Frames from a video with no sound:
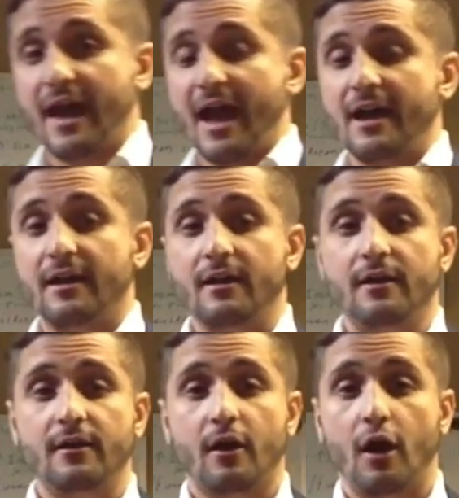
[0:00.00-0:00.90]
that
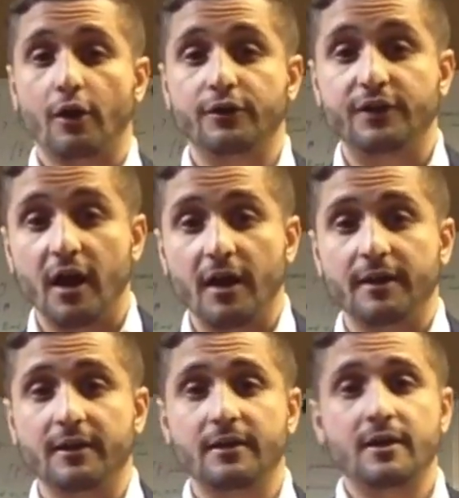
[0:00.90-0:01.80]
are
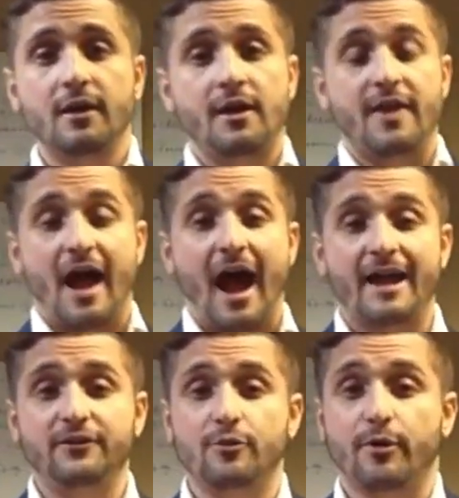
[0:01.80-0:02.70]
done, that
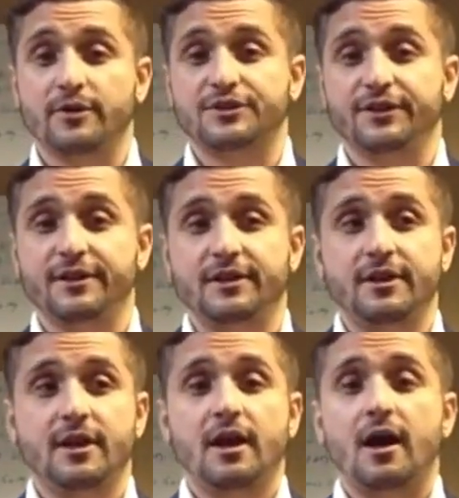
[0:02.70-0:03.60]
I do personally,
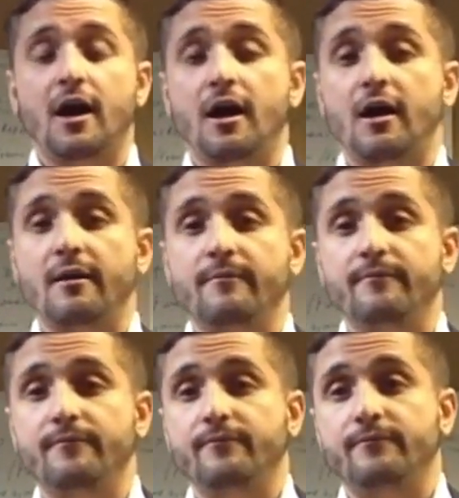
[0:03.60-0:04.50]

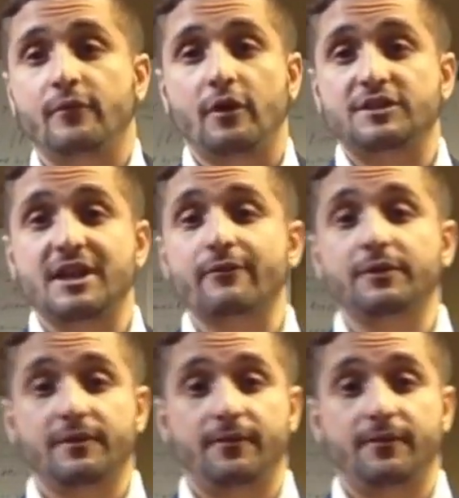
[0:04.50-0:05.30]
are several